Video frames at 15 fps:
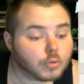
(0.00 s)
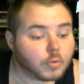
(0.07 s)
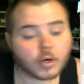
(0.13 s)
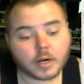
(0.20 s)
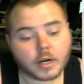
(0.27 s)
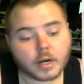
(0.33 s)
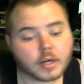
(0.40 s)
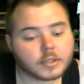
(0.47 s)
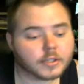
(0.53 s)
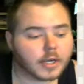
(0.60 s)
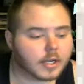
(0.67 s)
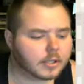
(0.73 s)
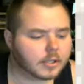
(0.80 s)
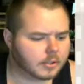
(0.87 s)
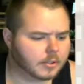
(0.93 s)
more
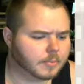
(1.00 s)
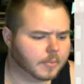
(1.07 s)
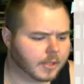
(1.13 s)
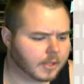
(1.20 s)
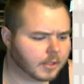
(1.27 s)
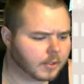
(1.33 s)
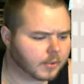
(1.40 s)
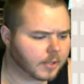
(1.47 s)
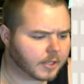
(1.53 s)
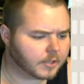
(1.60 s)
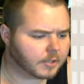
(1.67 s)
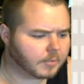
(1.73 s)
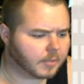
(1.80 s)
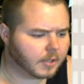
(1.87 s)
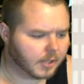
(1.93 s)
contracts to make a little
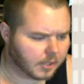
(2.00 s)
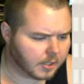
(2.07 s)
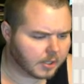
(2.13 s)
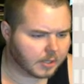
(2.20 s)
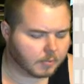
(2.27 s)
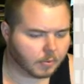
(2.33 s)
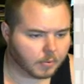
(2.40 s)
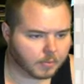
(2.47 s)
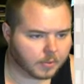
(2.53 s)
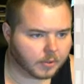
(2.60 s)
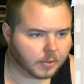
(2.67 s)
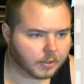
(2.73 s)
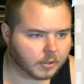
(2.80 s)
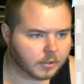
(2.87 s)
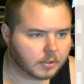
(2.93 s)
extra money to keep on
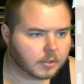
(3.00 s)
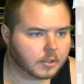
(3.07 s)
building.